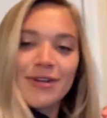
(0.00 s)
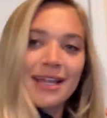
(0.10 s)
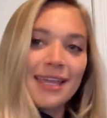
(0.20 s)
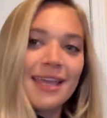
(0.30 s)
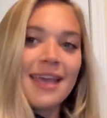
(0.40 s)

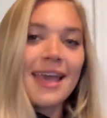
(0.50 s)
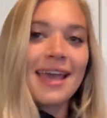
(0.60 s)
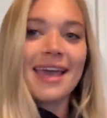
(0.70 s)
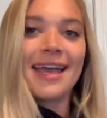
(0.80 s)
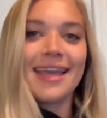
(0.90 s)
ready.
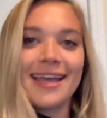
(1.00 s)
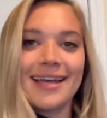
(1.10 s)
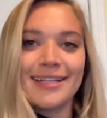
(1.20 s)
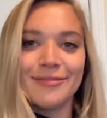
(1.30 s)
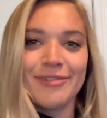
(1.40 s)

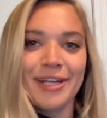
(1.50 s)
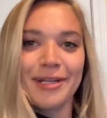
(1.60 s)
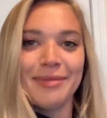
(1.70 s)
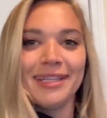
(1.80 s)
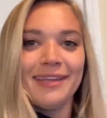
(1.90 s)
And we are
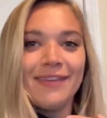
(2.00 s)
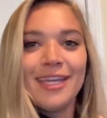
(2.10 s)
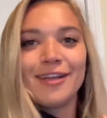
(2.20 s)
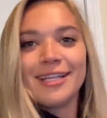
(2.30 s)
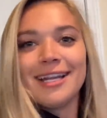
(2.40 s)
gonna be leaving
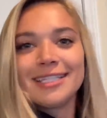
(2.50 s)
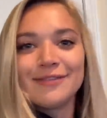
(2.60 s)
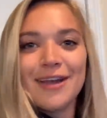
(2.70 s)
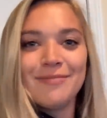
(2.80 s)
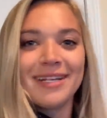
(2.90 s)
here in the next
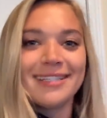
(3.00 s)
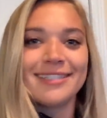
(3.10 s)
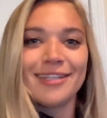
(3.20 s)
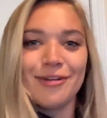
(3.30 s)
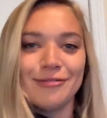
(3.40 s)
5 minutes
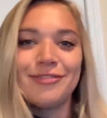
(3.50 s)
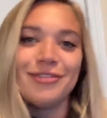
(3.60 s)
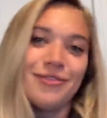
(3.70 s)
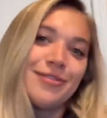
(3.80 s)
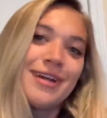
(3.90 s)
to go
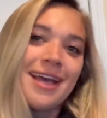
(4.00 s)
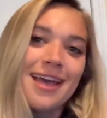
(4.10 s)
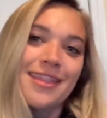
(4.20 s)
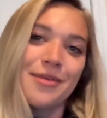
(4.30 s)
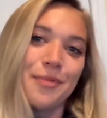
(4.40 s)
to
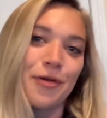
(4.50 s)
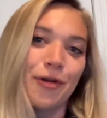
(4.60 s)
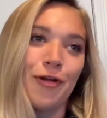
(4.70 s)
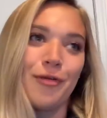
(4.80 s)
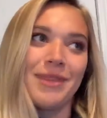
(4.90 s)
the
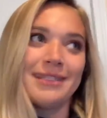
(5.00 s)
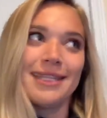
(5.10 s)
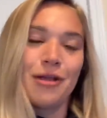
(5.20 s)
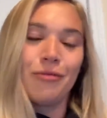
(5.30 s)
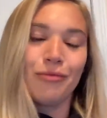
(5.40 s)
motorhome that's
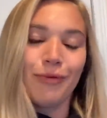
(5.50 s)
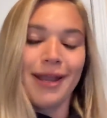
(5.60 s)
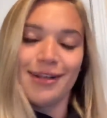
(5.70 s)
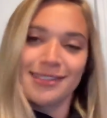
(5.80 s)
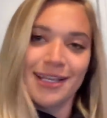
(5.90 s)
like
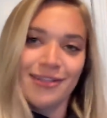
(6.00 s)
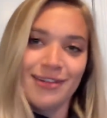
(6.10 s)
right outside the